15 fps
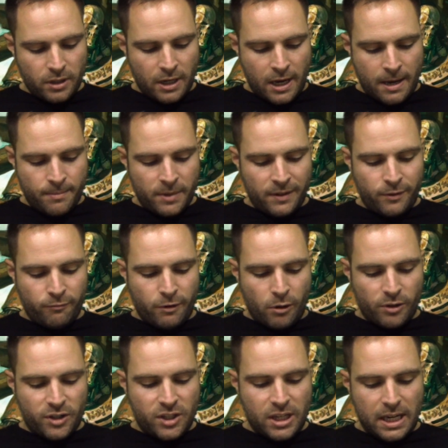If you roll a
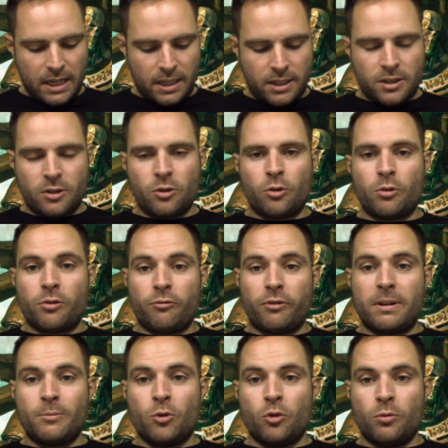6, you do 3
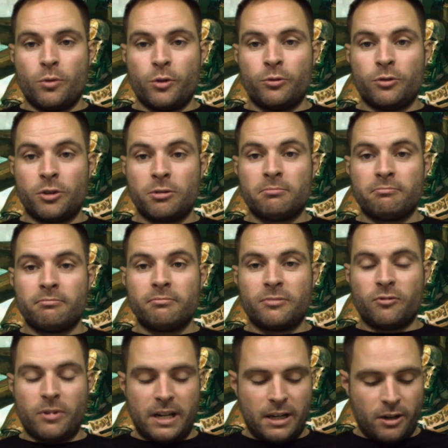mortal wounds. It's
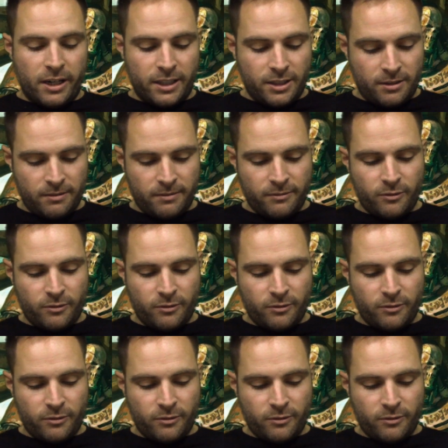really nice.